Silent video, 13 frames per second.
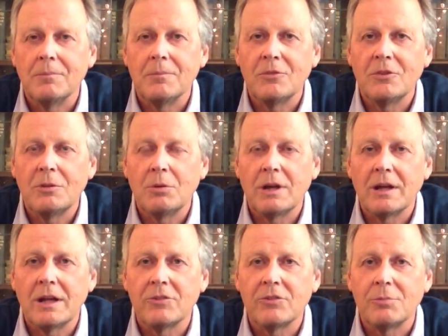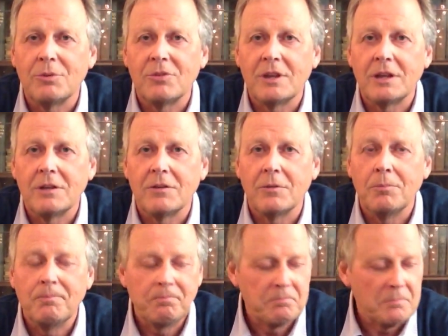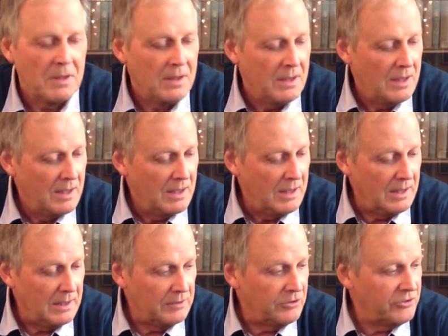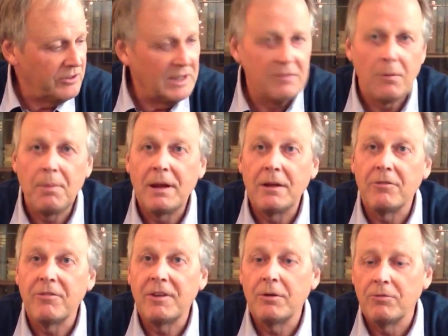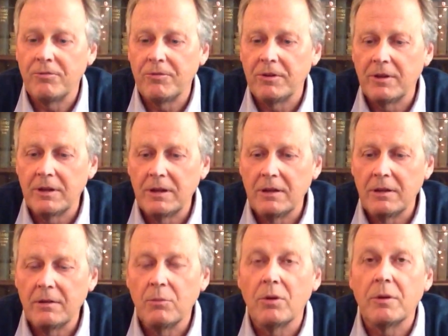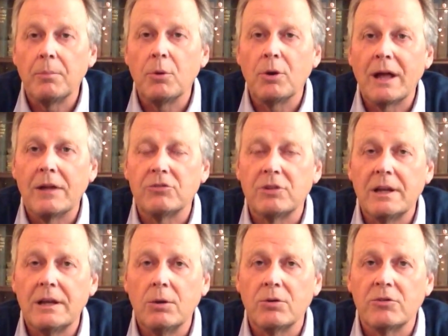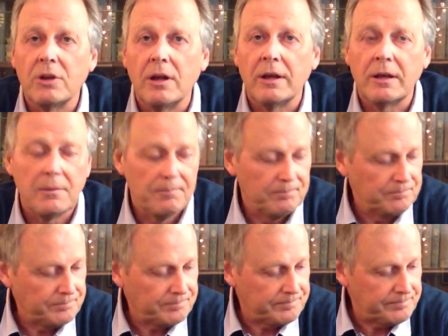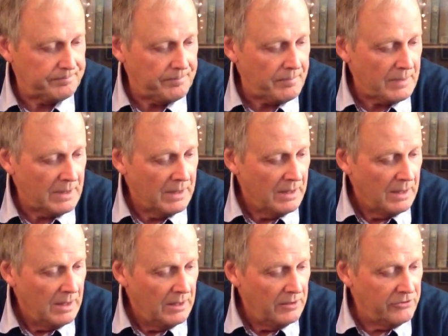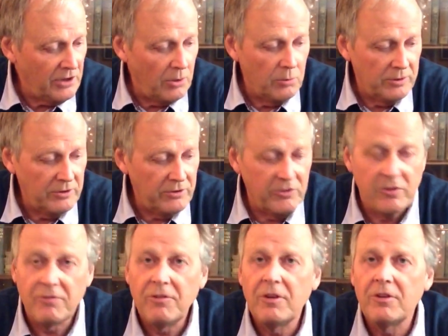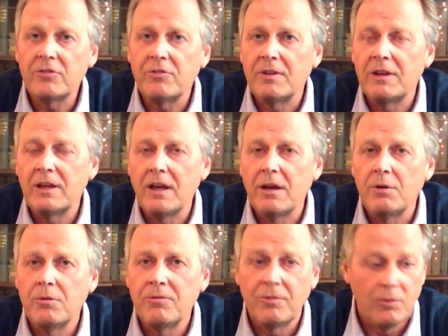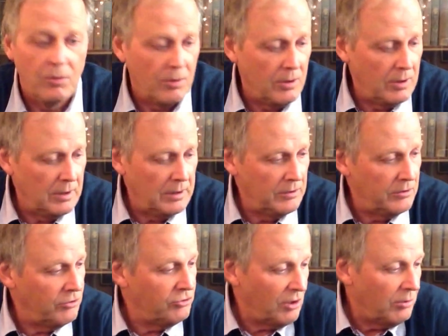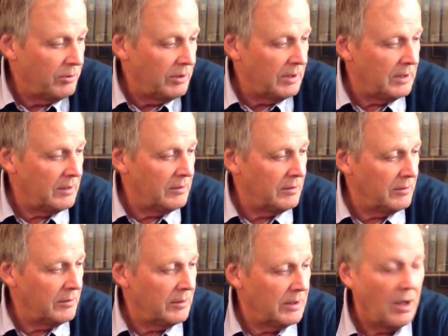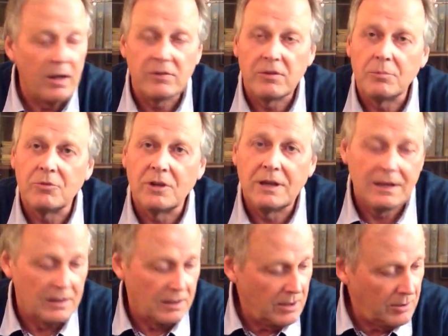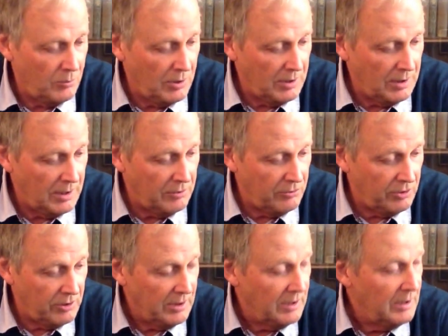See what our customers think of them, just to give a better feel for what the book actually looks like. So this is the first video for to show the items in e-alert 100,